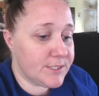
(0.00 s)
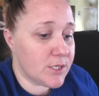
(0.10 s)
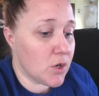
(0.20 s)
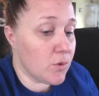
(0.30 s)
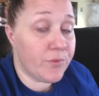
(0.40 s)

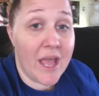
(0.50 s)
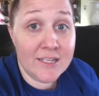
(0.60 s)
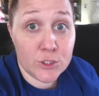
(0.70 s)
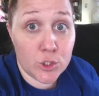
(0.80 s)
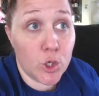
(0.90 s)
So
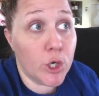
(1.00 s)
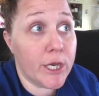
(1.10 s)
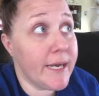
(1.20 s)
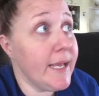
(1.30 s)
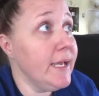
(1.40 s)
that's
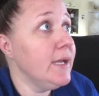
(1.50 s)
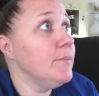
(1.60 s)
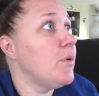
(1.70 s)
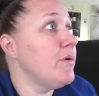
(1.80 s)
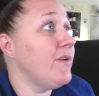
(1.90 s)
good.
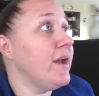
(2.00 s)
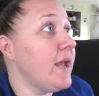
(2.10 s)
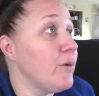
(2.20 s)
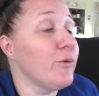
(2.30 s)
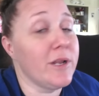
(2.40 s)
But we've
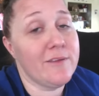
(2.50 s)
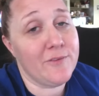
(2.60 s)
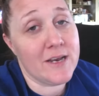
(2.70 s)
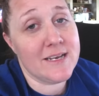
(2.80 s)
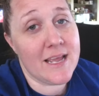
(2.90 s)
had a really
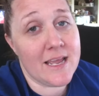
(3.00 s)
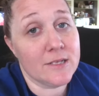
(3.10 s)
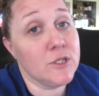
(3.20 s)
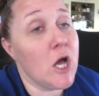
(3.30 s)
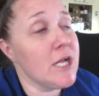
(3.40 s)
fun
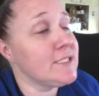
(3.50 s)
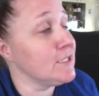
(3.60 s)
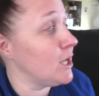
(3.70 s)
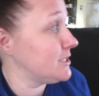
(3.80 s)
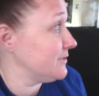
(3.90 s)
day. Lots
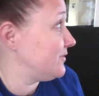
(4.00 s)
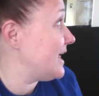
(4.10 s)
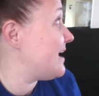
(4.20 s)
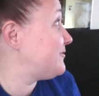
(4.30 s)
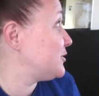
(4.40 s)
and lots of
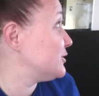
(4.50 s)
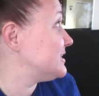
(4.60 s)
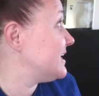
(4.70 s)
laughter